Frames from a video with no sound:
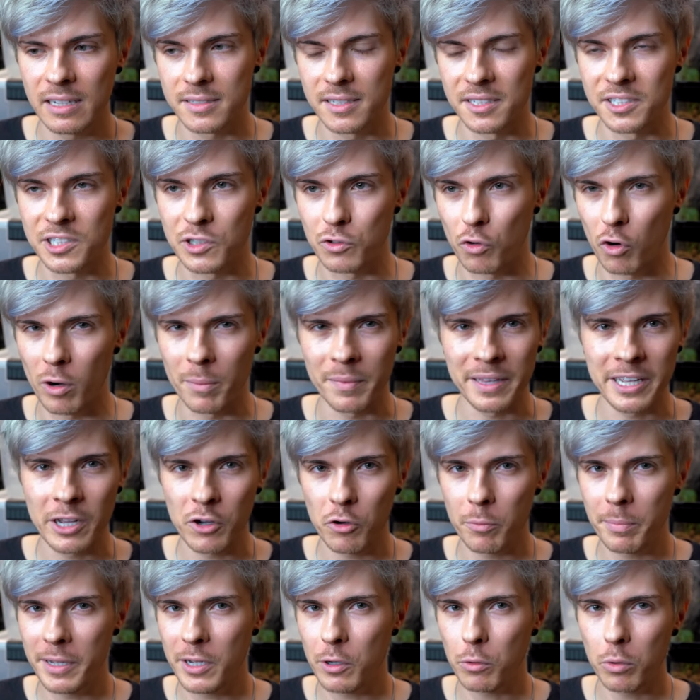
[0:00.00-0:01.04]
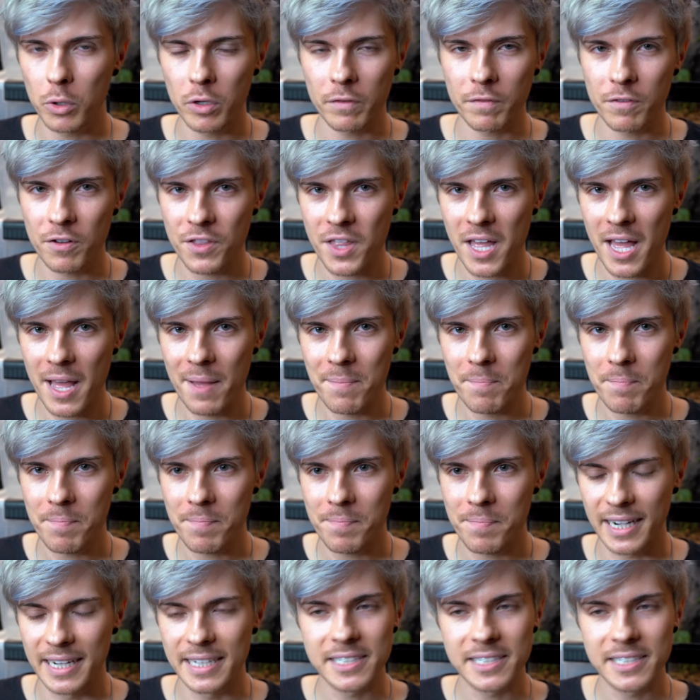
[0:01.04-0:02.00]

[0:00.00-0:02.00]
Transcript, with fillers: since normally it would be cool for them.